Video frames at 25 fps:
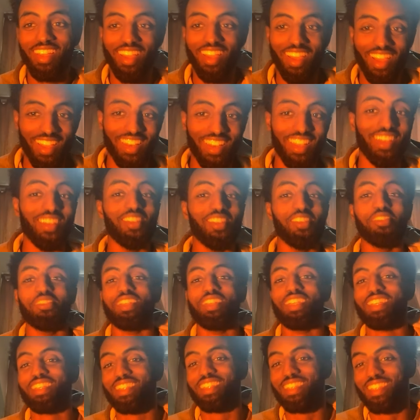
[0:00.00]
And then do
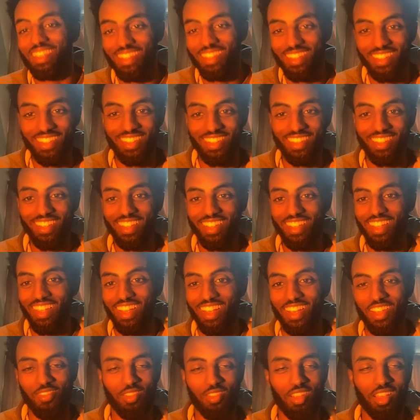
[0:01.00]
it again.
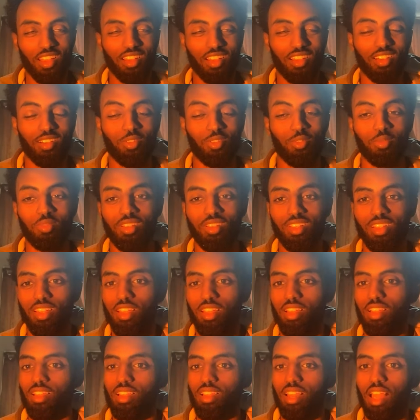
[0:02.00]
And I'm like, how?
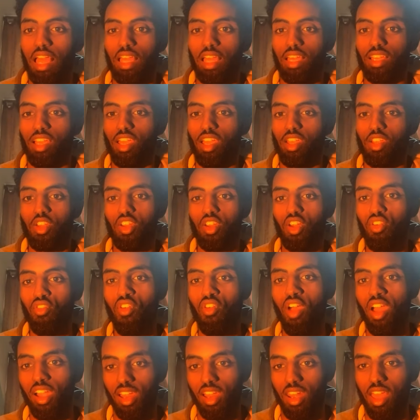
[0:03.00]
Like, are you not
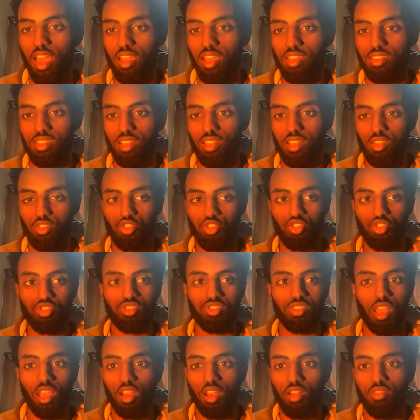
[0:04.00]
recognizing? Just
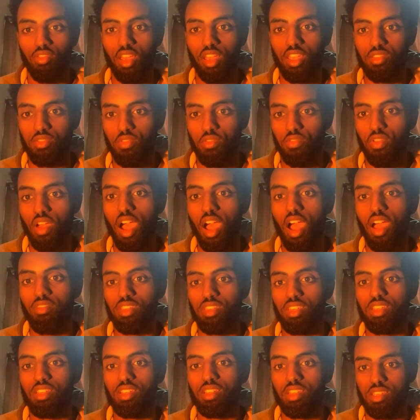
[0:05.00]
sacrifice for 5
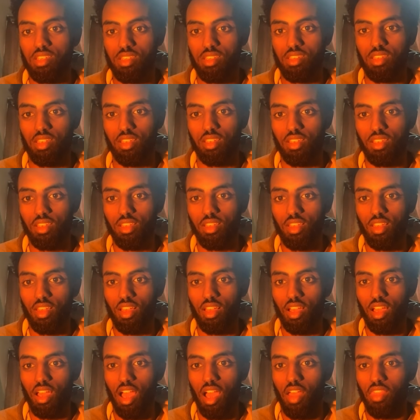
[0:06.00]
years
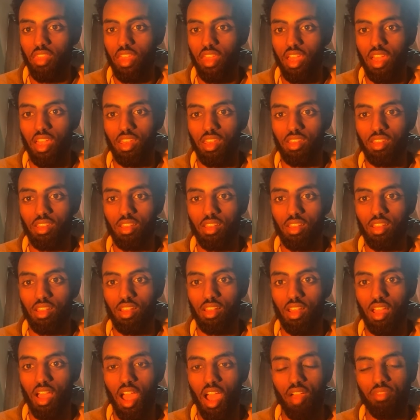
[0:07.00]
and then
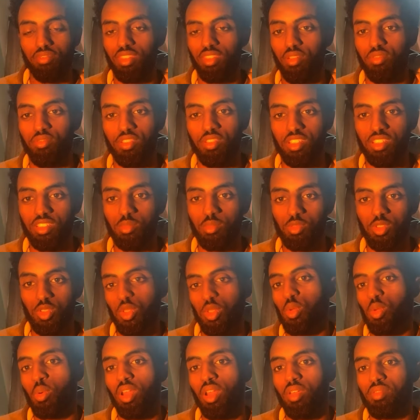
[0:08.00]
have that freedom to
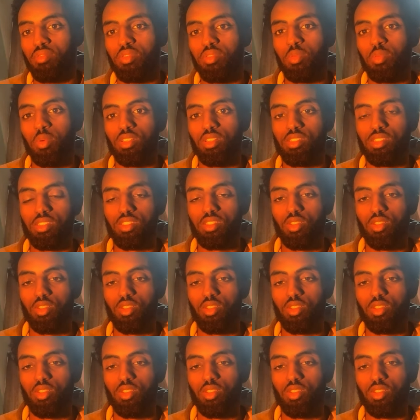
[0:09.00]
do whatever you want.